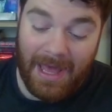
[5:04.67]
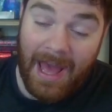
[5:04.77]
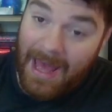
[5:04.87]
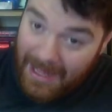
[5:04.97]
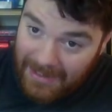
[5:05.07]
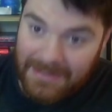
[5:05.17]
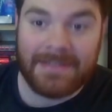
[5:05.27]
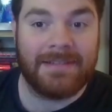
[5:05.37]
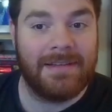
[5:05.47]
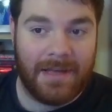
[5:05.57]
and
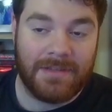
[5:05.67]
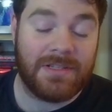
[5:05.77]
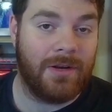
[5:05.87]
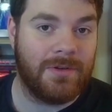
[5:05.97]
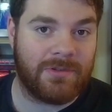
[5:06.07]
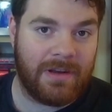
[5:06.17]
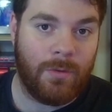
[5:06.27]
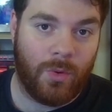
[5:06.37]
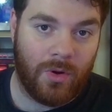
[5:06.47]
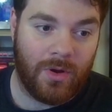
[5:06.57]
Delusory
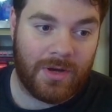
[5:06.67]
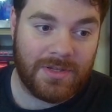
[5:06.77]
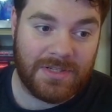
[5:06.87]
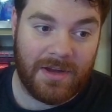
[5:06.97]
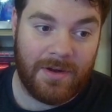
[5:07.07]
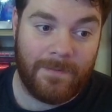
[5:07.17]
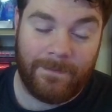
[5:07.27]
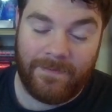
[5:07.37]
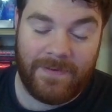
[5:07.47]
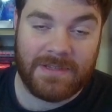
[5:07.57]
Warlock. So
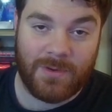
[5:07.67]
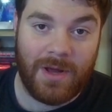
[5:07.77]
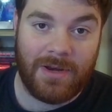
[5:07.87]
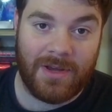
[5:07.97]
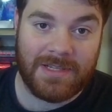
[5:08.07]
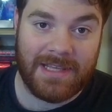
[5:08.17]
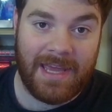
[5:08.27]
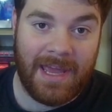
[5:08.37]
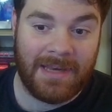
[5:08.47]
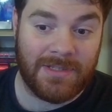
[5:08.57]
fits quite nicely
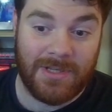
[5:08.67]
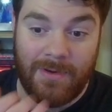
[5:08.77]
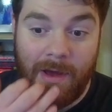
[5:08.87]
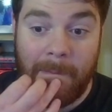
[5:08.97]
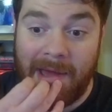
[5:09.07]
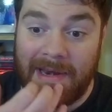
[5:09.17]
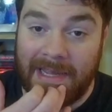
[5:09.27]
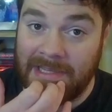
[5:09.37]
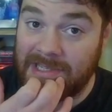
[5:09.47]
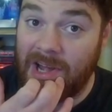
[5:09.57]
into a
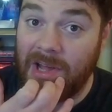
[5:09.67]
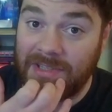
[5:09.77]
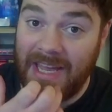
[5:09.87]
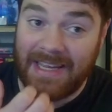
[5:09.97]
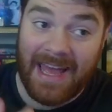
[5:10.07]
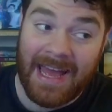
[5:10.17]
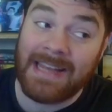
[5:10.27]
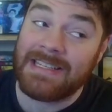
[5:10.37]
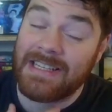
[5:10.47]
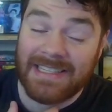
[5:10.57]
mannequin style deck,
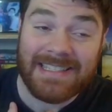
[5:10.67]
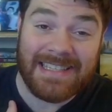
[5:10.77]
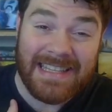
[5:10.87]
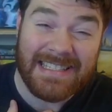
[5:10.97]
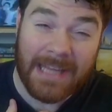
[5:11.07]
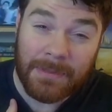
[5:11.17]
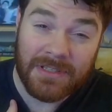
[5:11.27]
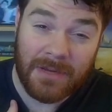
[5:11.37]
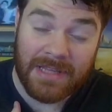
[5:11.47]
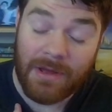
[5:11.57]
and you're going to see this a couple of
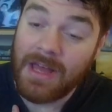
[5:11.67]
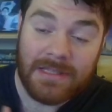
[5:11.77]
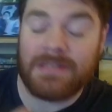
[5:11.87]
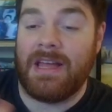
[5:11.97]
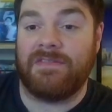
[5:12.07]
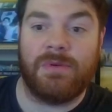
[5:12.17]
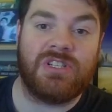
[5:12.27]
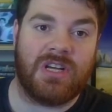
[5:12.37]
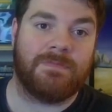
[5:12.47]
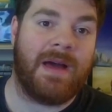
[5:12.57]
times now. It doesn't have to be
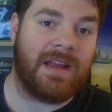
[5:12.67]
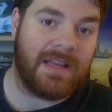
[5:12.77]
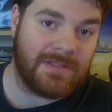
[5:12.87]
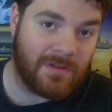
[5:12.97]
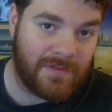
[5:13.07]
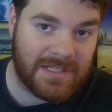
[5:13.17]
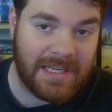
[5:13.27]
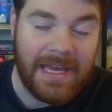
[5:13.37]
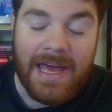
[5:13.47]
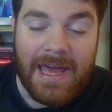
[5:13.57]
just mannequins,
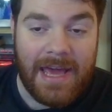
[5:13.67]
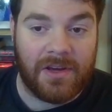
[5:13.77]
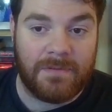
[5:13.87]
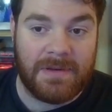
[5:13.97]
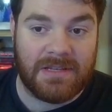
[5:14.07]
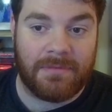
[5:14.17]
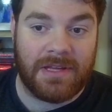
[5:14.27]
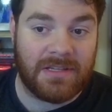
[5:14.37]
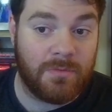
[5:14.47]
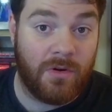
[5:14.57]
obviously. It could be something
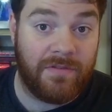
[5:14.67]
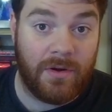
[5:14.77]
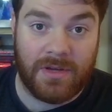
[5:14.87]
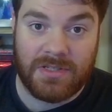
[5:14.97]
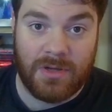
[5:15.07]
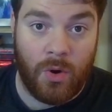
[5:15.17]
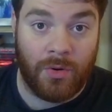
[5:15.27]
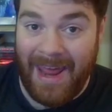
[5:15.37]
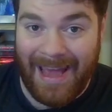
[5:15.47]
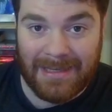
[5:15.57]
just more focused on
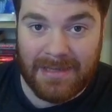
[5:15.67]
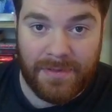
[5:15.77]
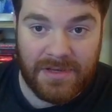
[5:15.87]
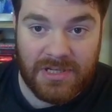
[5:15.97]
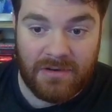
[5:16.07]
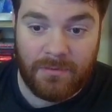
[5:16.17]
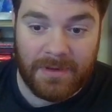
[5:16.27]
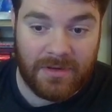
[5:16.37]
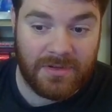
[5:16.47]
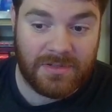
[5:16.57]
XF in general,
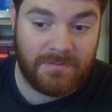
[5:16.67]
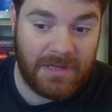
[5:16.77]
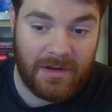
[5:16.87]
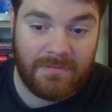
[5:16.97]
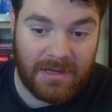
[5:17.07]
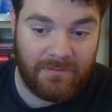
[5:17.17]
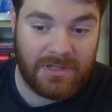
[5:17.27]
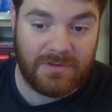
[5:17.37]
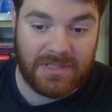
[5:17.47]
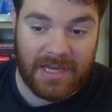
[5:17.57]
because, you know, it can
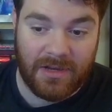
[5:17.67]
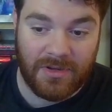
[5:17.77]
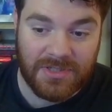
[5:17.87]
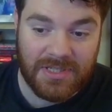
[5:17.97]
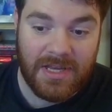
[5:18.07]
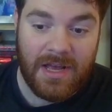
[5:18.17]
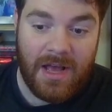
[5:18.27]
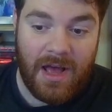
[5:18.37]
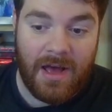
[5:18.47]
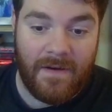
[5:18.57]
reduce their costs.
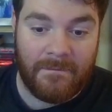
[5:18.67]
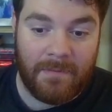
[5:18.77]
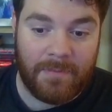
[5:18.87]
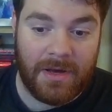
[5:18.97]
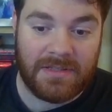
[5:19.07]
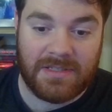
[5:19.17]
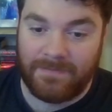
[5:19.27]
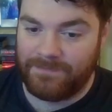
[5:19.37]
But